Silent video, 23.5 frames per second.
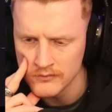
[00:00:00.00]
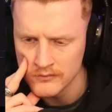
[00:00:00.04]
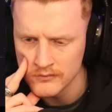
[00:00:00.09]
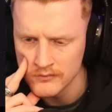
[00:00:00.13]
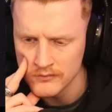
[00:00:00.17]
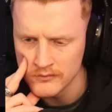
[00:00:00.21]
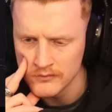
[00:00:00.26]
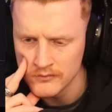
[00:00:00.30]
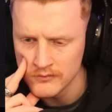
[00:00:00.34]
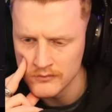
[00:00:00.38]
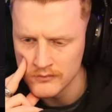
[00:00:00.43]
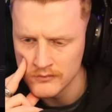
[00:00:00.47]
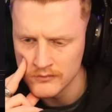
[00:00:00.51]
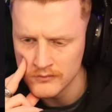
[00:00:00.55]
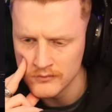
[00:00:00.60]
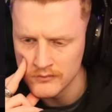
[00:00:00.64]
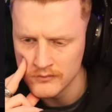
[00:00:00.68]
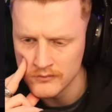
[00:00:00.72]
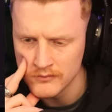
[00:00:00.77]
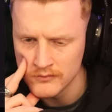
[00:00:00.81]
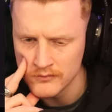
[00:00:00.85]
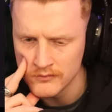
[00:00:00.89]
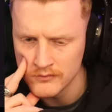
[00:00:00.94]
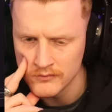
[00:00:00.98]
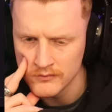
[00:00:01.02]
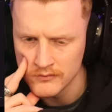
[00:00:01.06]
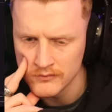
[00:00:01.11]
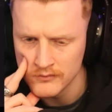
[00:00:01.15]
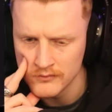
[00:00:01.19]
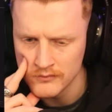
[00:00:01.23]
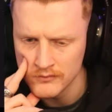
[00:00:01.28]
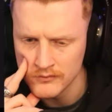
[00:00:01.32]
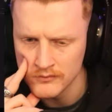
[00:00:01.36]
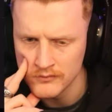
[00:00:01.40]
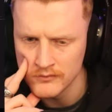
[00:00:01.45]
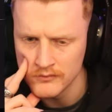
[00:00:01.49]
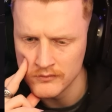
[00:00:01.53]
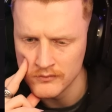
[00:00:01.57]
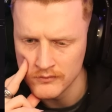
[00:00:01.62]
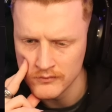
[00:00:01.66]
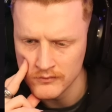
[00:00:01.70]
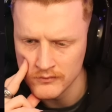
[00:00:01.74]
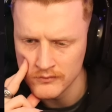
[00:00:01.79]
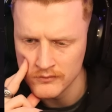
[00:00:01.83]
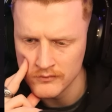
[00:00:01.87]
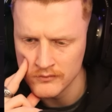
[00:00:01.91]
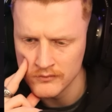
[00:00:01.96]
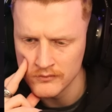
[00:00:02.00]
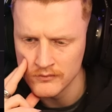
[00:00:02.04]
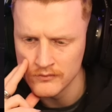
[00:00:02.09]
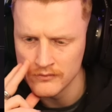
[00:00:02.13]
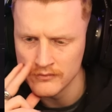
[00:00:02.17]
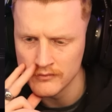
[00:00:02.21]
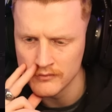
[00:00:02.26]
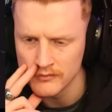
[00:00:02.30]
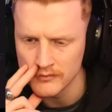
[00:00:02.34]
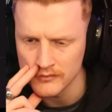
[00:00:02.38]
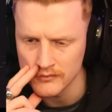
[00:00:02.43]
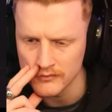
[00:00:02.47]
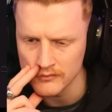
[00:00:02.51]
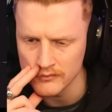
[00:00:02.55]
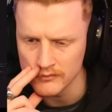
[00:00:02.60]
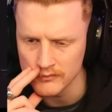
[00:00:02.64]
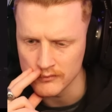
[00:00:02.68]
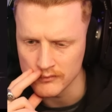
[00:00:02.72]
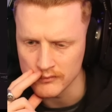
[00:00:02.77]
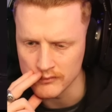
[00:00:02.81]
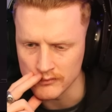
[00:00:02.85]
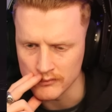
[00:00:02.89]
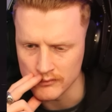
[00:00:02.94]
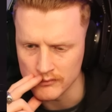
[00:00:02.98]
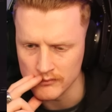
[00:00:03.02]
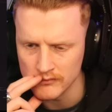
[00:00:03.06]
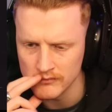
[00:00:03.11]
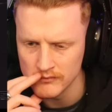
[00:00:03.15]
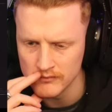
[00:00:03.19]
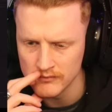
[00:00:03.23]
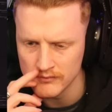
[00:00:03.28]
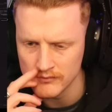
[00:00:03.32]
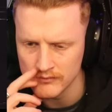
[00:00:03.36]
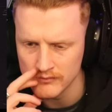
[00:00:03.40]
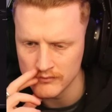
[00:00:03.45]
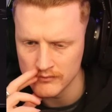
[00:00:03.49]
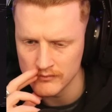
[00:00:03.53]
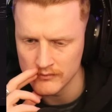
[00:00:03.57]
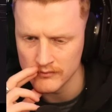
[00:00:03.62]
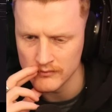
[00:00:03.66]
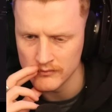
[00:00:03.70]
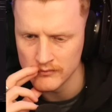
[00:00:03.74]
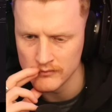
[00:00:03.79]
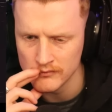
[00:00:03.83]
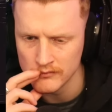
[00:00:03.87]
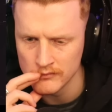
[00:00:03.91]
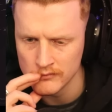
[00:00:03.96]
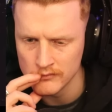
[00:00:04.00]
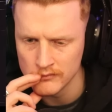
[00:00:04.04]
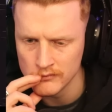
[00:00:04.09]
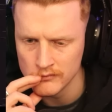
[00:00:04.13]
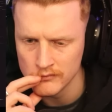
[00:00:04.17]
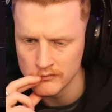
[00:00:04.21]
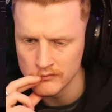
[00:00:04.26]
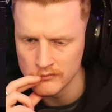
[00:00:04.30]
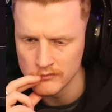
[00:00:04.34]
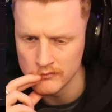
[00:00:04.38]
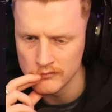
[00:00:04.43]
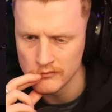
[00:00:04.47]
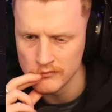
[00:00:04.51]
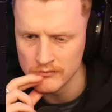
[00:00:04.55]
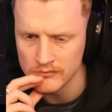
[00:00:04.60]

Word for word: letter labeled From Hell.